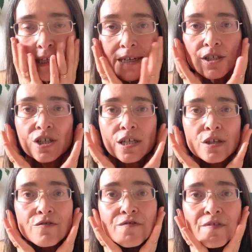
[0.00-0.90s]
touching
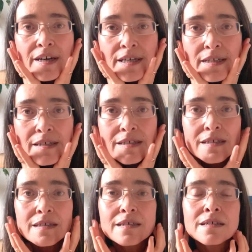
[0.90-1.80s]
your face